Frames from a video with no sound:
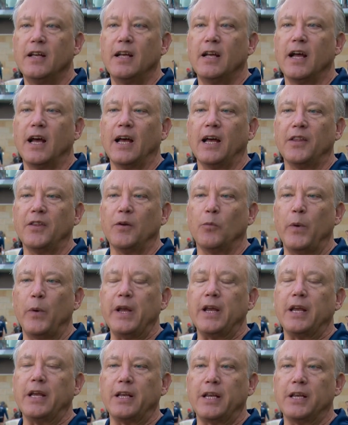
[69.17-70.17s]
uh, that we
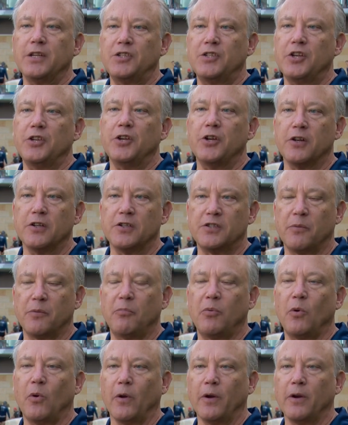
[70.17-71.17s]
can continue to
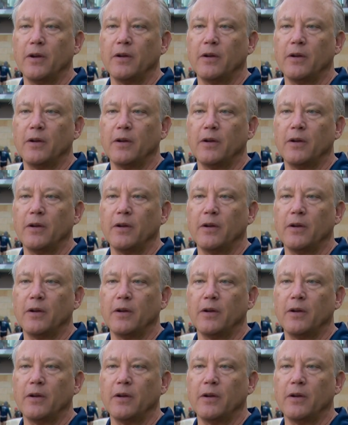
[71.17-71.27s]
support